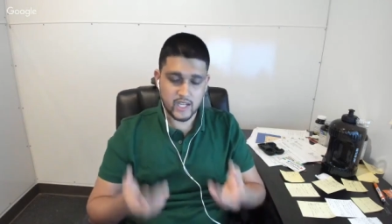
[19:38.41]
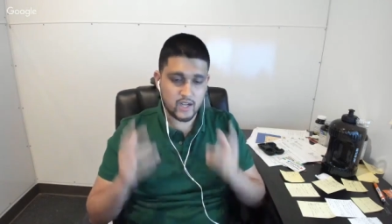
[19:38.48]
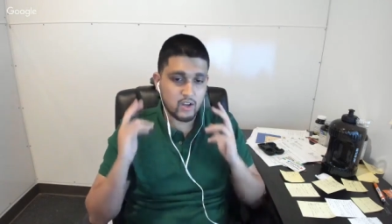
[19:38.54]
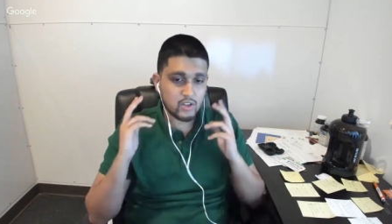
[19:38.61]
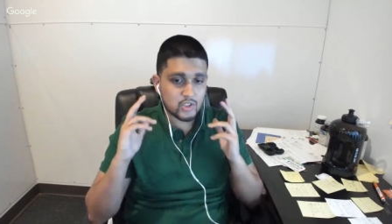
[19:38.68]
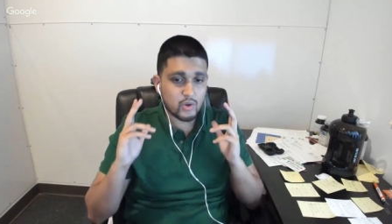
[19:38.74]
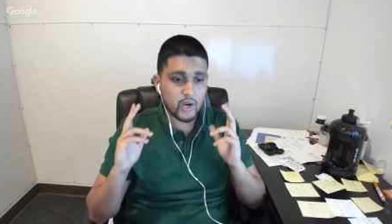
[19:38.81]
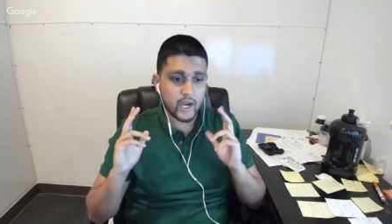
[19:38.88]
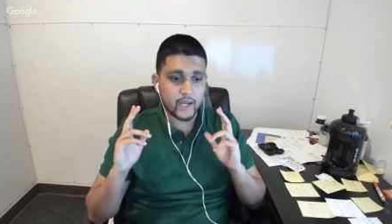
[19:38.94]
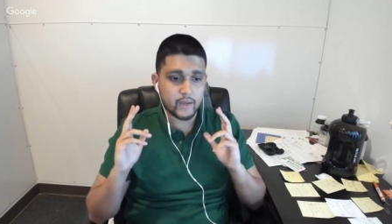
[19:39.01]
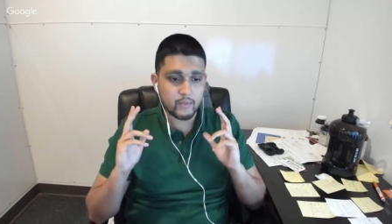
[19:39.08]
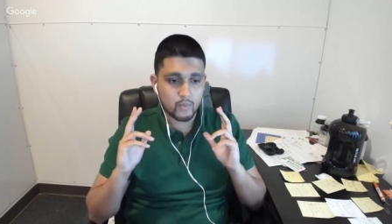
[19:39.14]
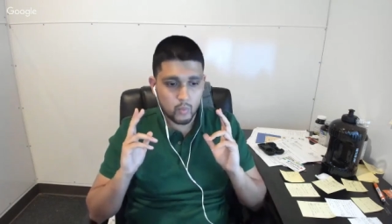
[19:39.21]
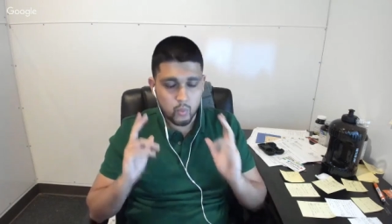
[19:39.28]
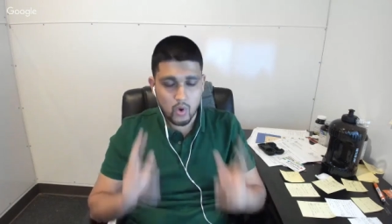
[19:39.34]
And also,
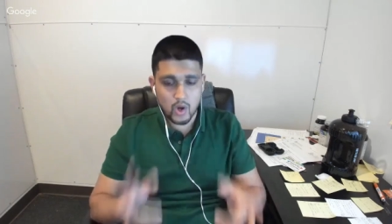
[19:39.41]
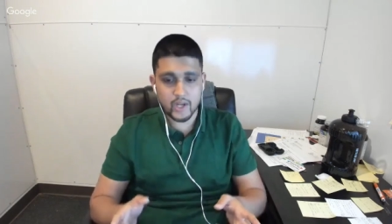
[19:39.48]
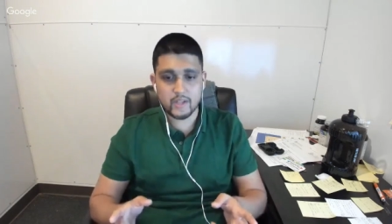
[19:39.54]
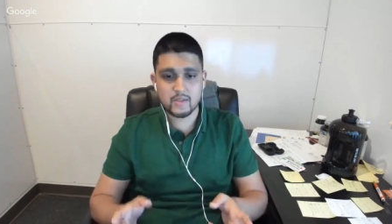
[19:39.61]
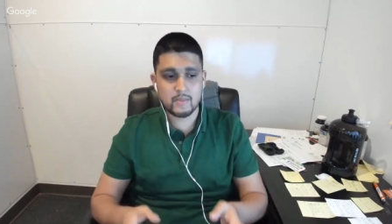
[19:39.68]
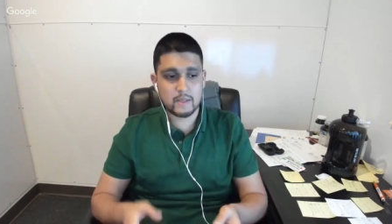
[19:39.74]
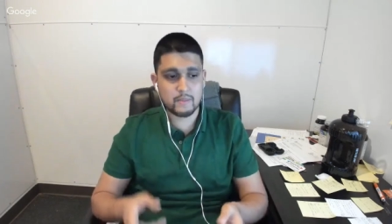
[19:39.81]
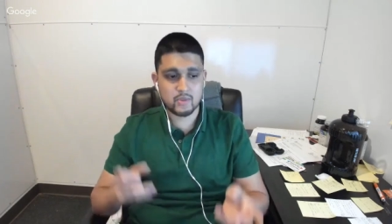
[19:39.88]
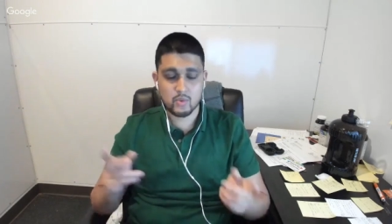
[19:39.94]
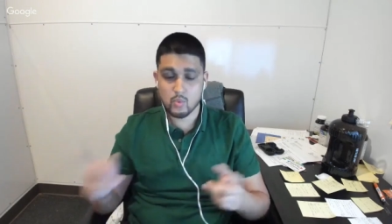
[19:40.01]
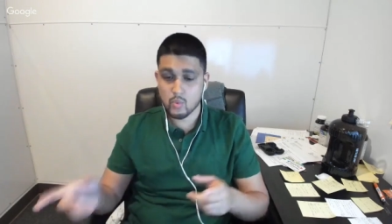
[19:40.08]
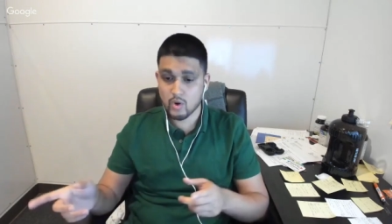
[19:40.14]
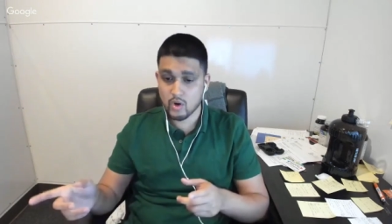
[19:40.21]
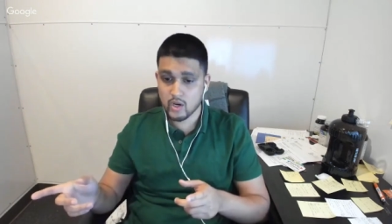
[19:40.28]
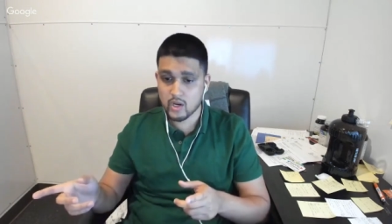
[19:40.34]
I wanted to be able to
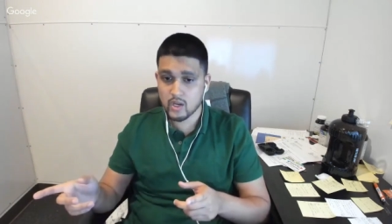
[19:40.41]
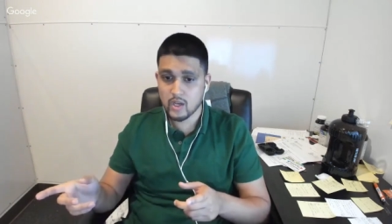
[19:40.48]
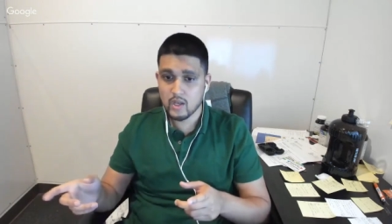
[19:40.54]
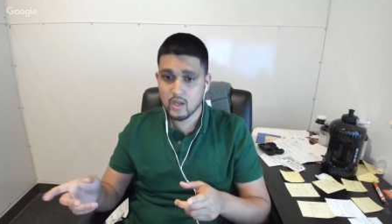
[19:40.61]
work,